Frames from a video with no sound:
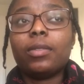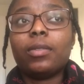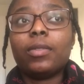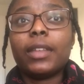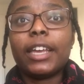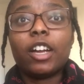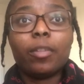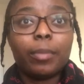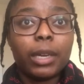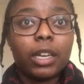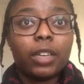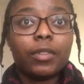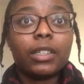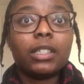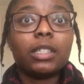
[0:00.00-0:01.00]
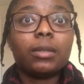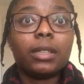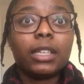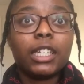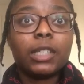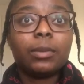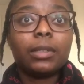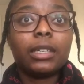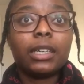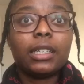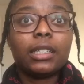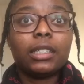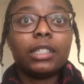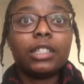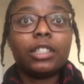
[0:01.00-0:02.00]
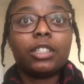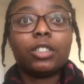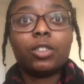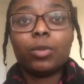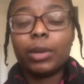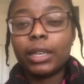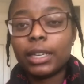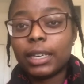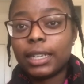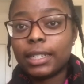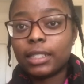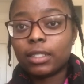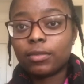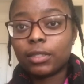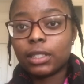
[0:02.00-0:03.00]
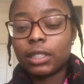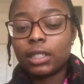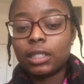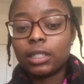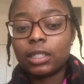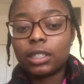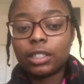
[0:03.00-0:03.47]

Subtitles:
they help me out to read. So I think it's because they're quick and easy reads.